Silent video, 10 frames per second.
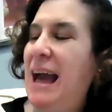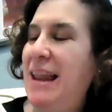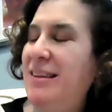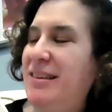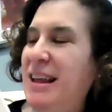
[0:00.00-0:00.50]

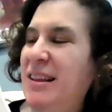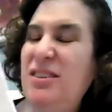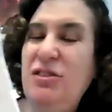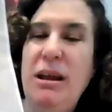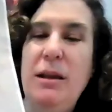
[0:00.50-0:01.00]
and it's
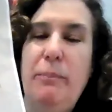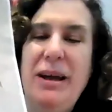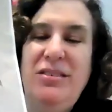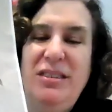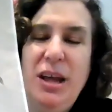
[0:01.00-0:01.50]
illustrated
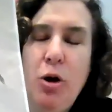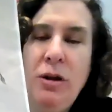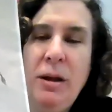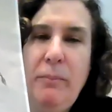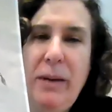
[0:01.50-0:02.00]
by
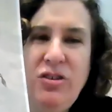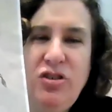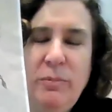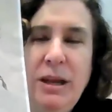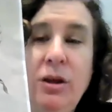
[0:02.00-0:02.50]
Siona
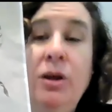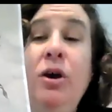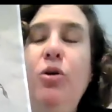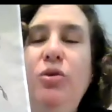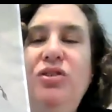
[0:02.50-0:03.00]
Benjamin,
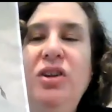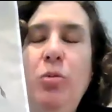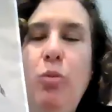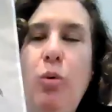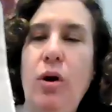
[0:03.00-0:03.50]
who's an
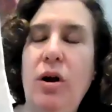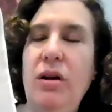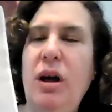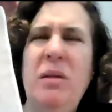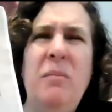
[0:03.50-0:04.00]

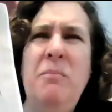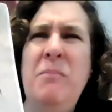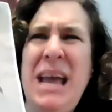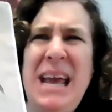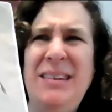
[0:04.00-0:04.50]
award, an
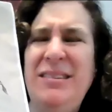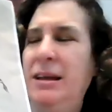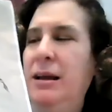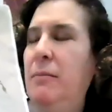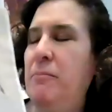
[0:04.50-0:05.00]

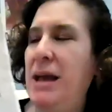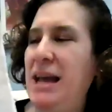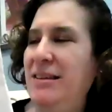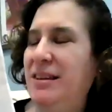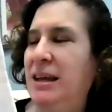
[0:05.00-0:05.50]
amazing,
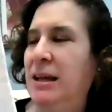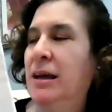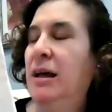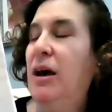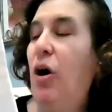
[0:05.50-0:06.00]
amazing
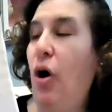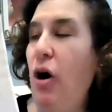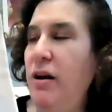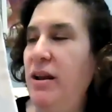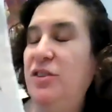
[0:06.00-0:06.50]

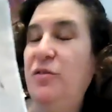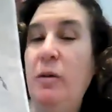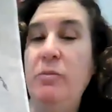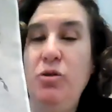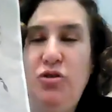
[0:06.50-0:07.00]
artist
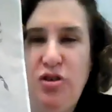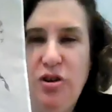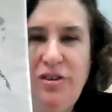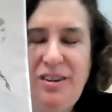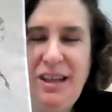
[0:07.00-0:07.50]
from New
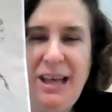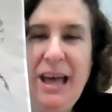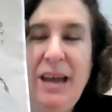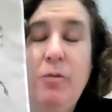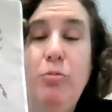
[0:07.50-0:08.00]
Jersey
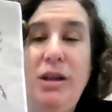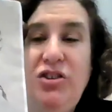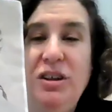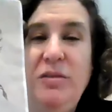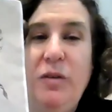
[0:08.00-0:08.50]
and
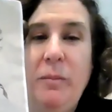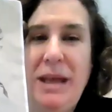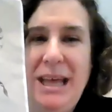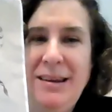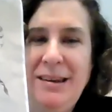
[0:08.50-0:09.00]
originally from
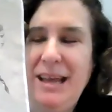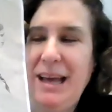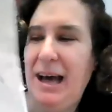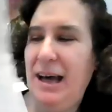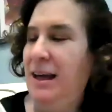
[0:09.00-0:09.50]

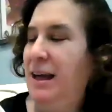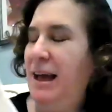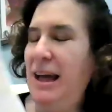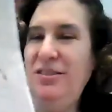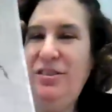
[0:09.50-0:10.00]
India.
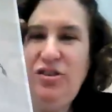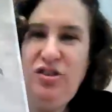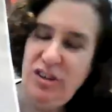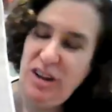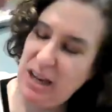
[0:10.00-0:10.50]
And so
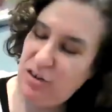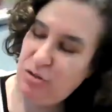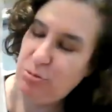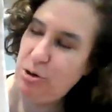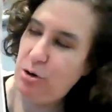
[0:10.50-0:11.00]
she
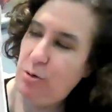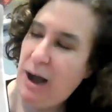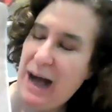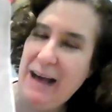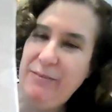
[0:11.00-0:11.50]
drew
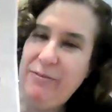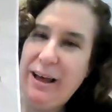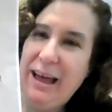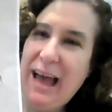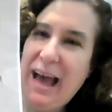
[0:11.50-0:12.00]

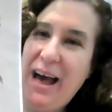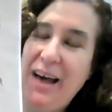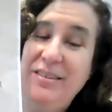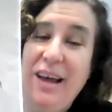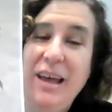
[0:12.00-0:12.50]
Hava
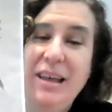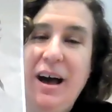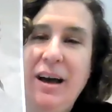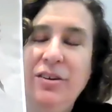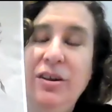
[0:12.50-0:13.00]
as a
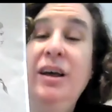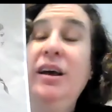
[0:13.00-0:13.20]
young